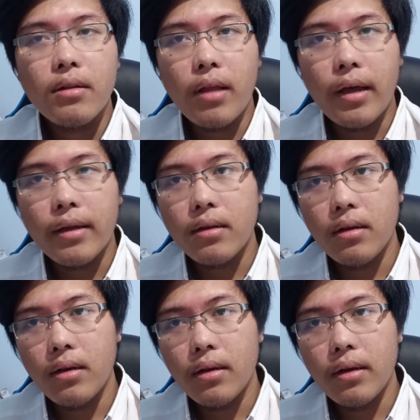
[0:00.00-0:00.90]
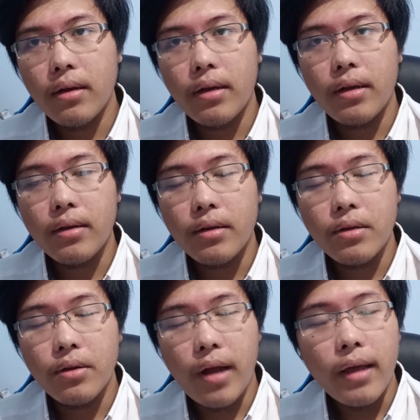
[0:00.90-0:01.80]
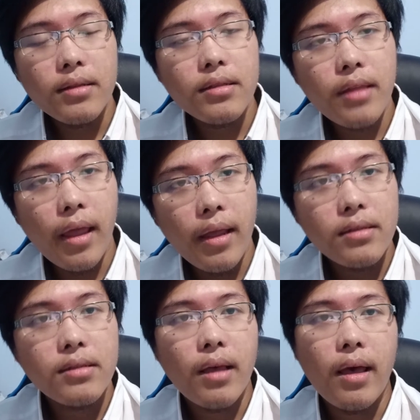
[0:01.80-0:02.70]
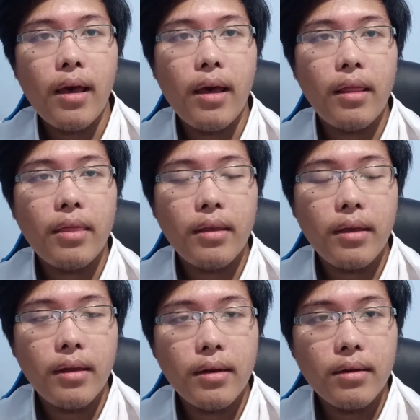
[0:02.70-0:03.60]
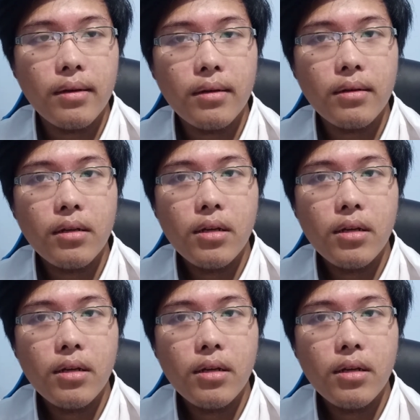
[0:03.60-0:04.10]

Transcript: like in United States and in